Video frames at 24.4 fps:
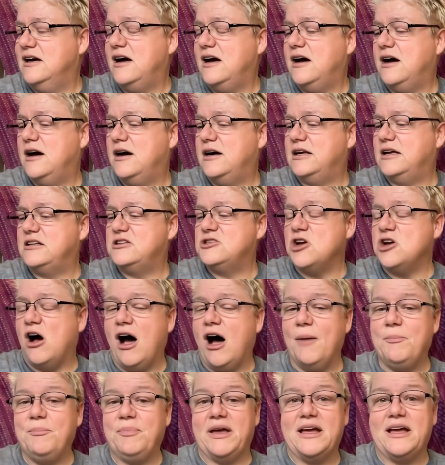uh,
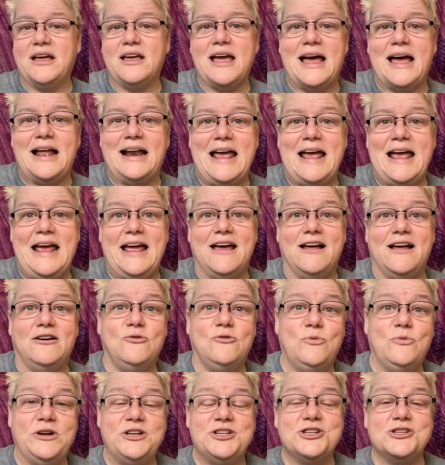topic at
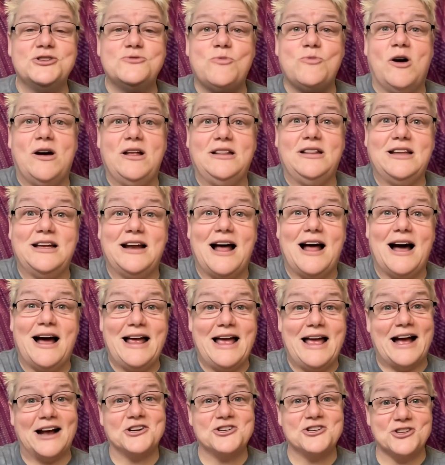hand, which is one that I
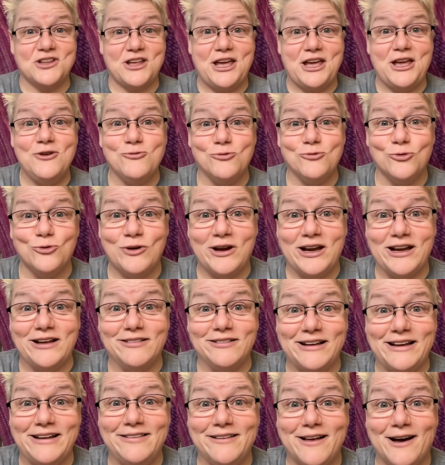actually
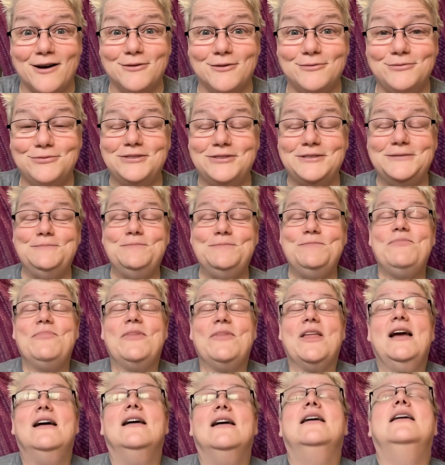really love.
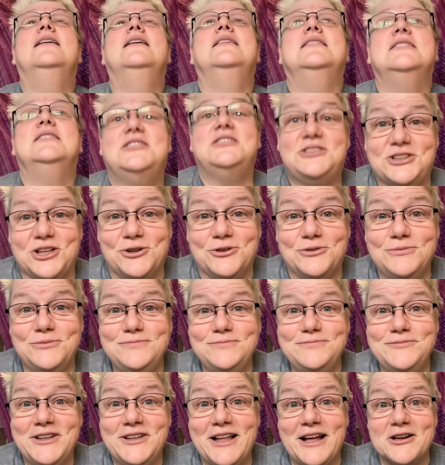So
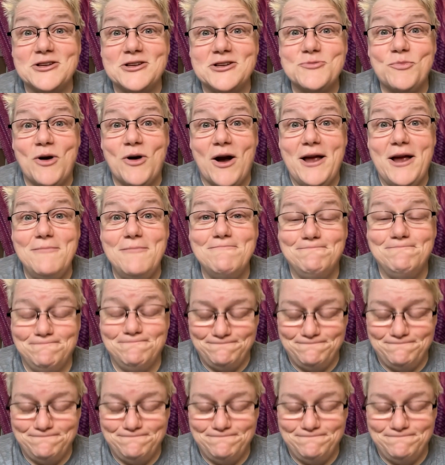let us pray.